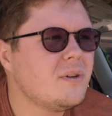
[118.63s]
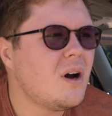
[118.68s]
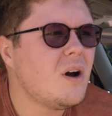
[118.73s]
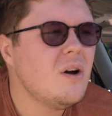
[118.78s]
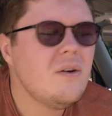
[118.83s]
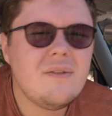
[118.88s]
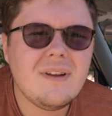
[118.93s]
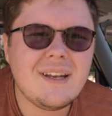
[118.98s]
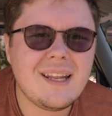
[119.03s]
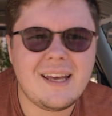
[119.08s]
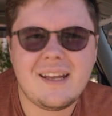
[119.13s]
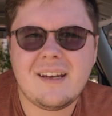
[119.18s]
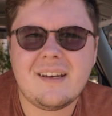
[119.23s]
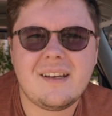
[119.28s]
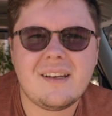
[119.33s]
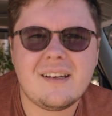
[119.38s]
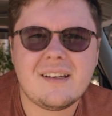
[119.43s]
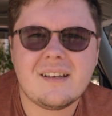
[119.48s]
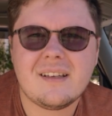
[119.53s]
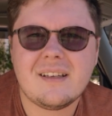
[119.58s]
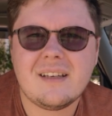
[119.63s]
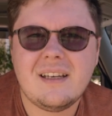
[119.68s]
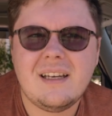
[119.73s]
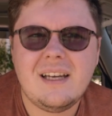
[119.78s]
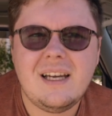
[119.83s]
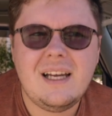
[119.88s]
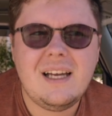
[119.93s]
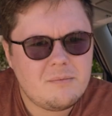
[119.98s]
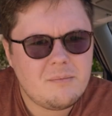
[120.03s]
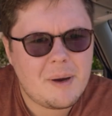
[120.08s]
overlanding?
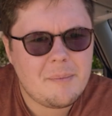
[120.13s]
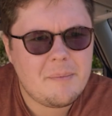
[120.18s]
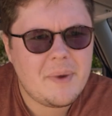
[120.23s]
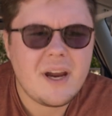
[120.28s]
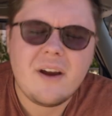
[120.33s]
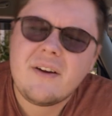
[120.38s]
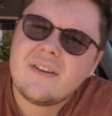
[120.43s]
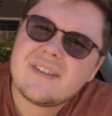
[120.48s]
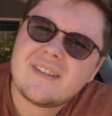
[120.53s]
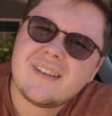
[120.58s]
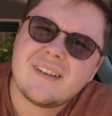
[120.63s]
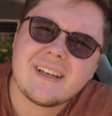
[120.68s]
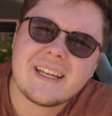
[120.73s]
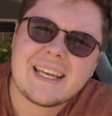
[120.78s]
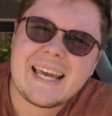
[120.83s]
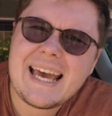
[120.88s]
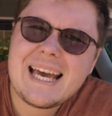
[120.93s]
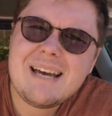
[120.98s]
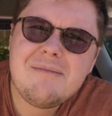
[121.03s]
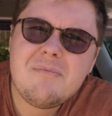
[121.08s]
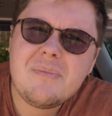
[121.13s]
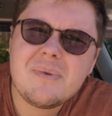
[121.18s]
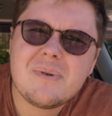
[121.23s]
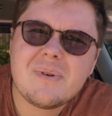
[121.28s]
My parents didn't camp.